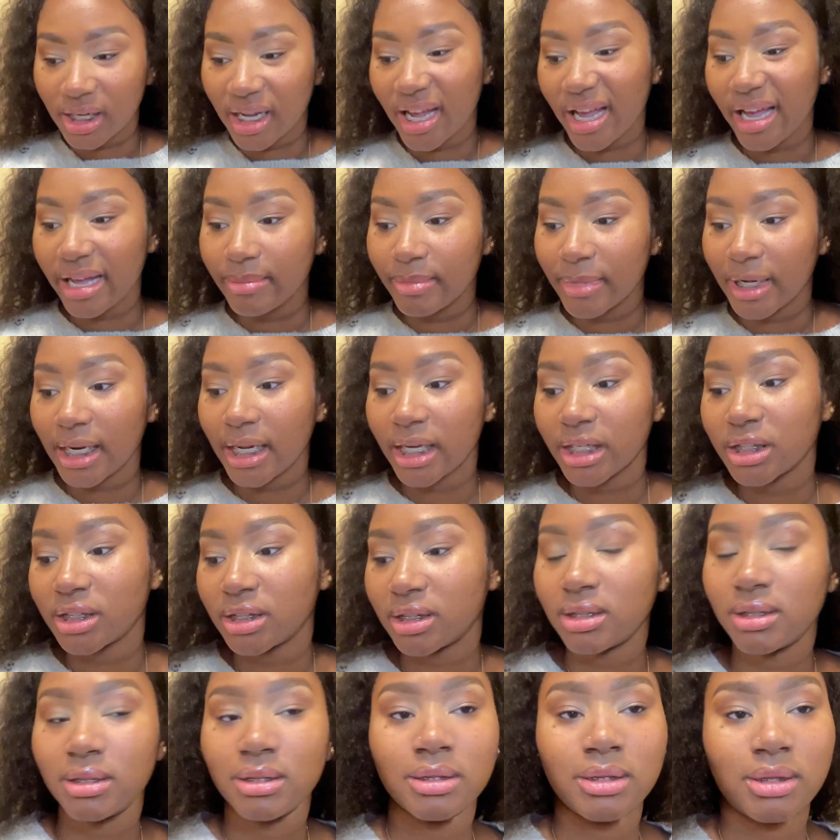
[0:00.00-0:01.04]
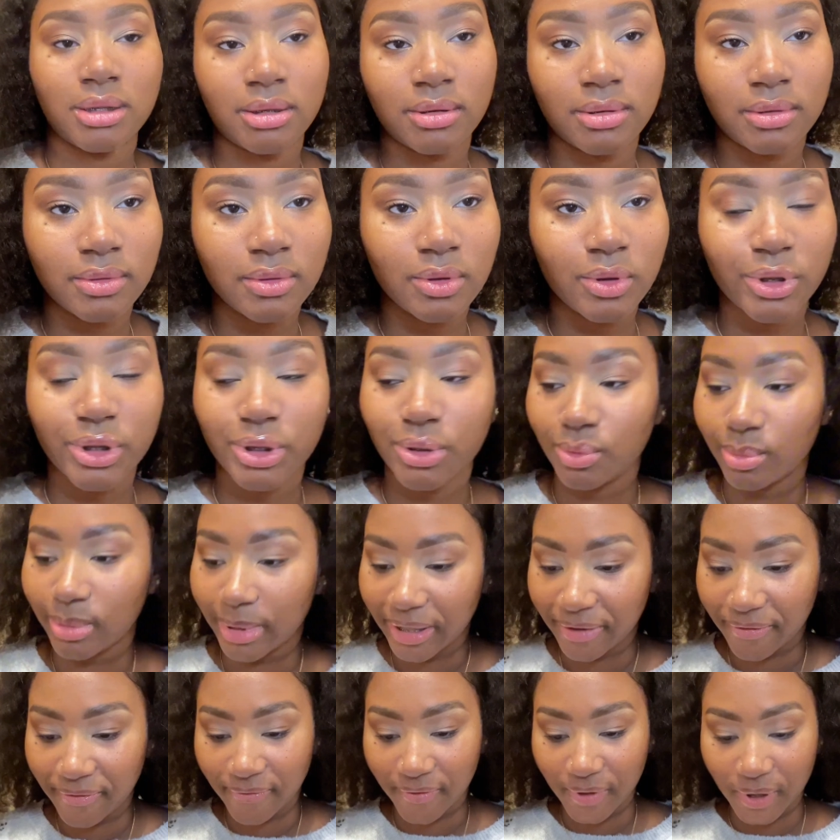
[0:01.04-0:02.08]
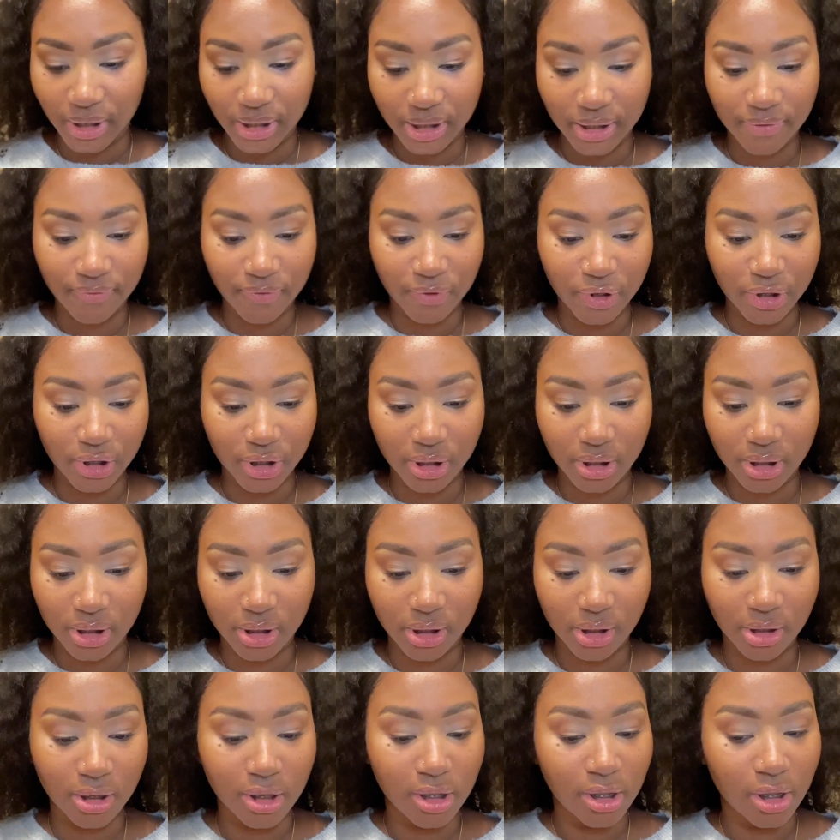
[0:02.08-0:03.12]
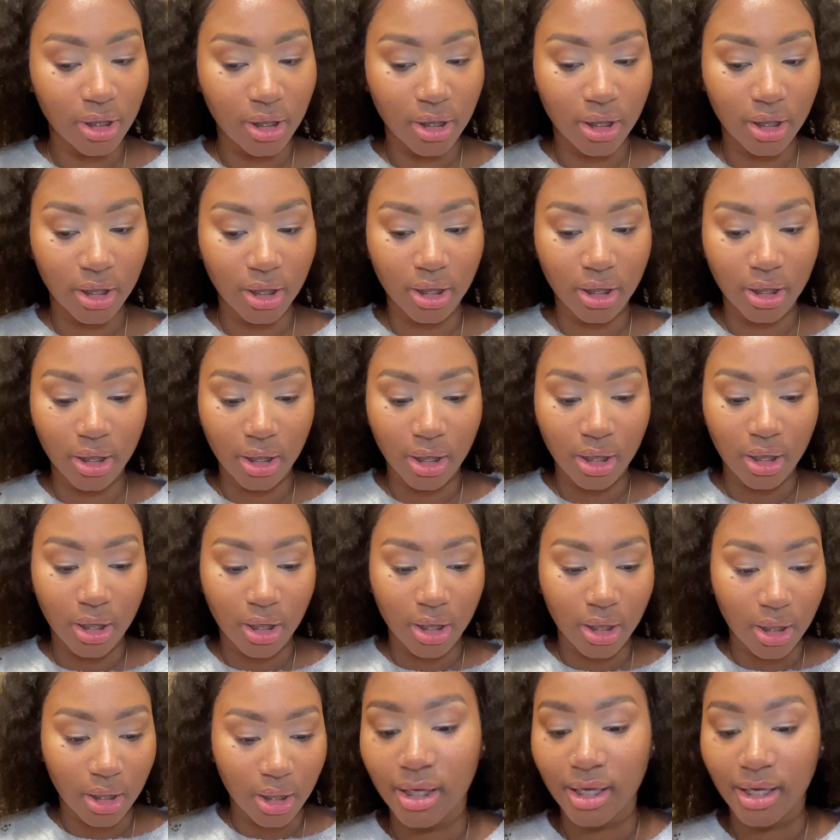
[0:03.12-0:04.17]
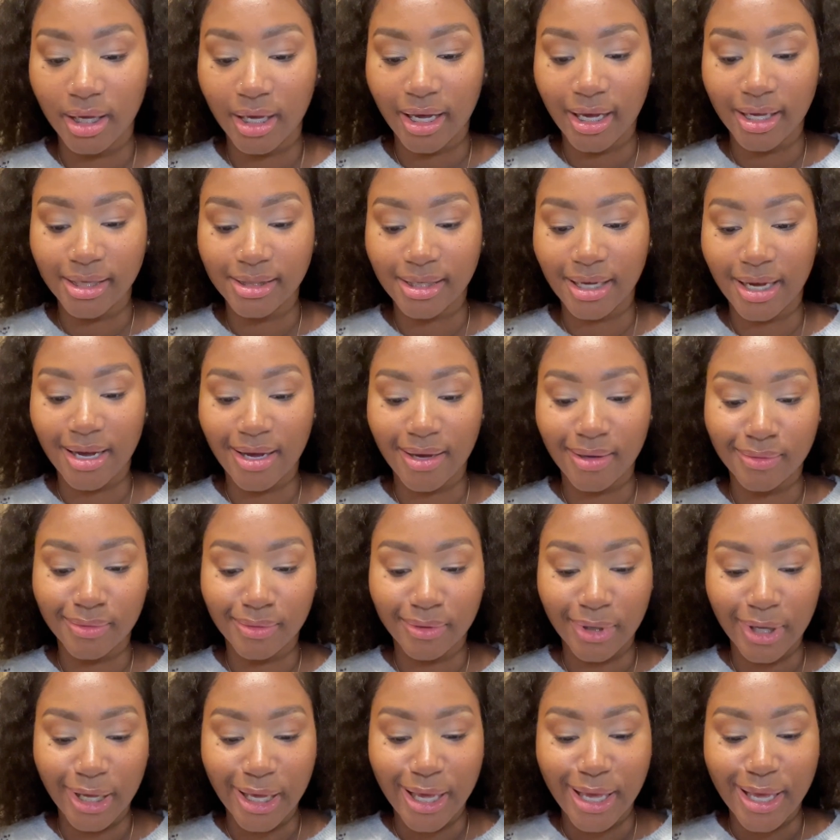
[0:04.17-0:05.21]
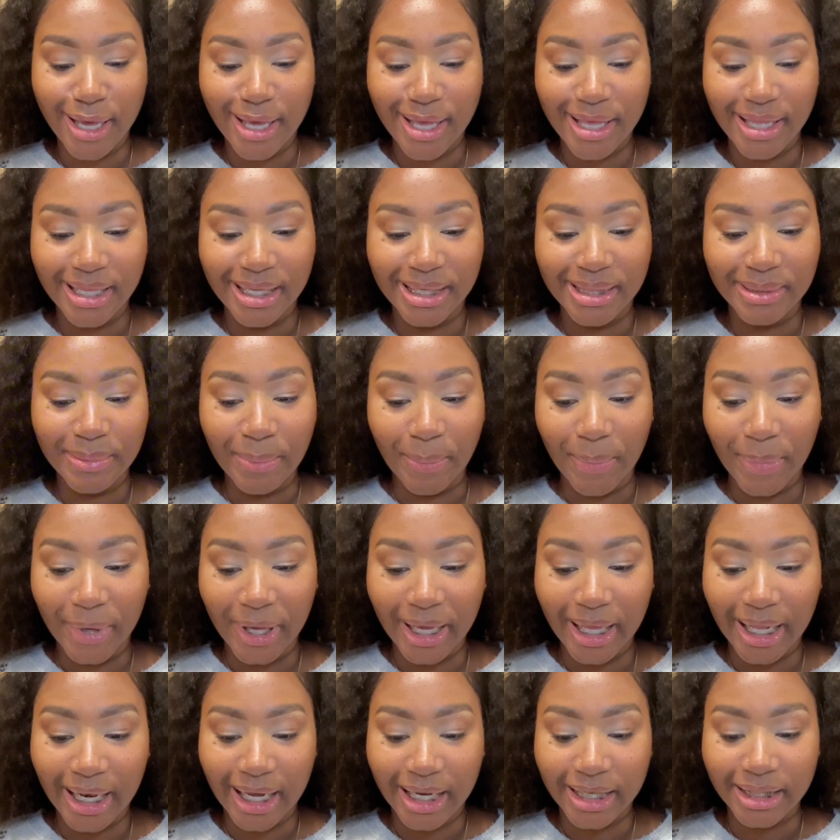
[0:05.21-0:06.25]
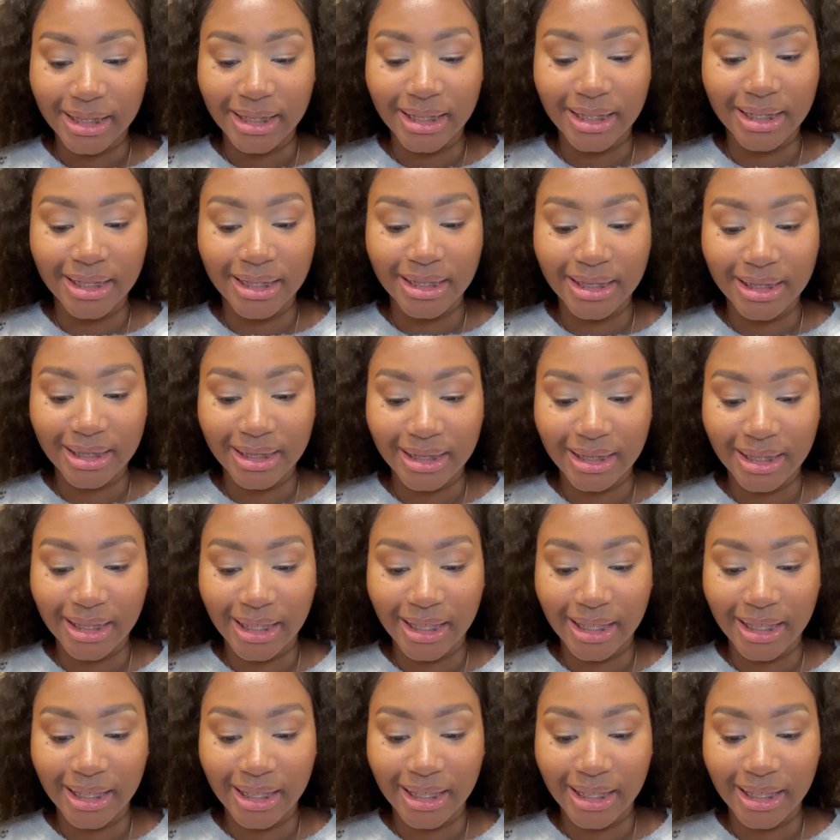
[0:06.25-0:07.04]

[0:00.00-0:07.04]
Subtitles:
add my lashes now or do my face first? Guys, I have these big lashes.